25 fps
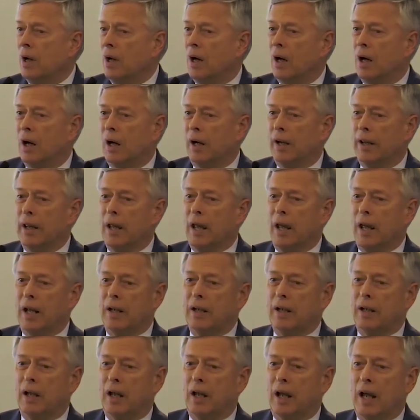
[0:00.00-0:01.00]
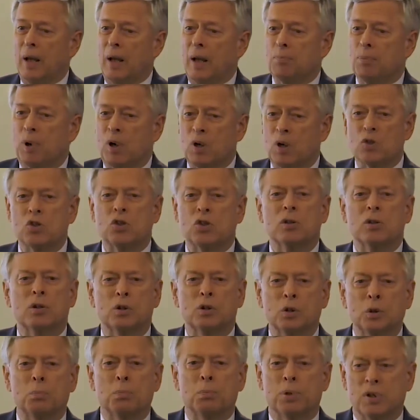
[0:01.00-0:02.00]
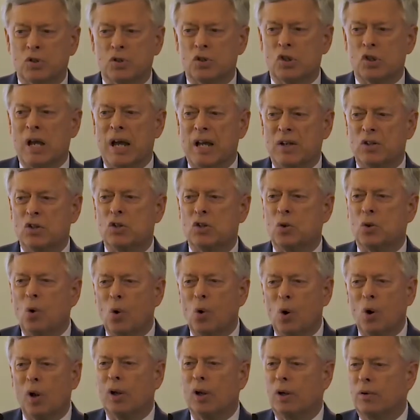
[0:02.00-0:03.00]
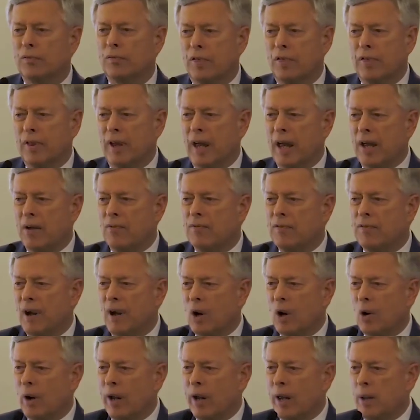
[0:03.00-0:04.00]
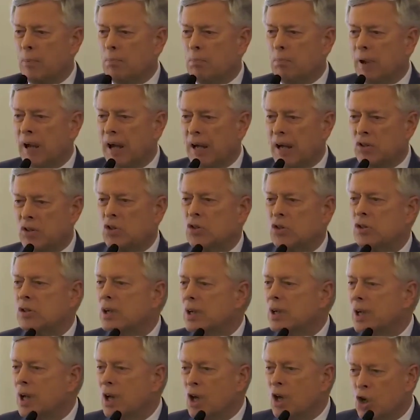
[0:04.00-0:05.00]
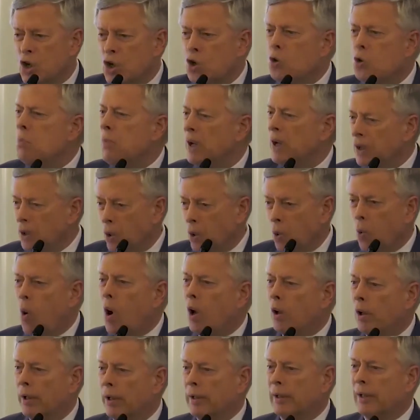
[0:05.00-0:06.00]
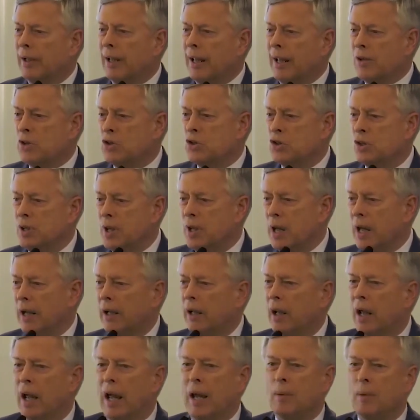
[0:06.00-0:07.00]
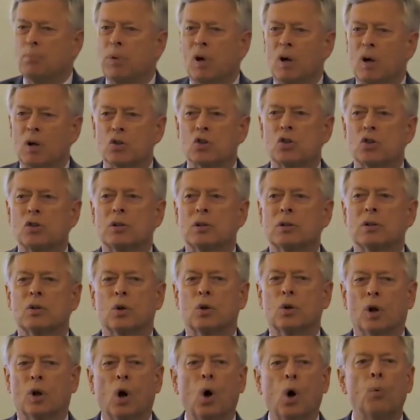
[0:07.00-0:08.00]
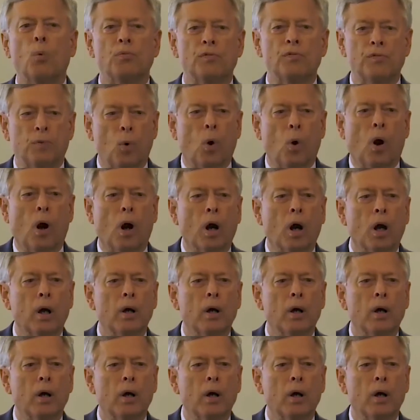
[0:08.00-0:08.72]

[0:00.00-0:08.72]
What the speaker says: and a person who possessed all of the very best human qualities that a person could hope for.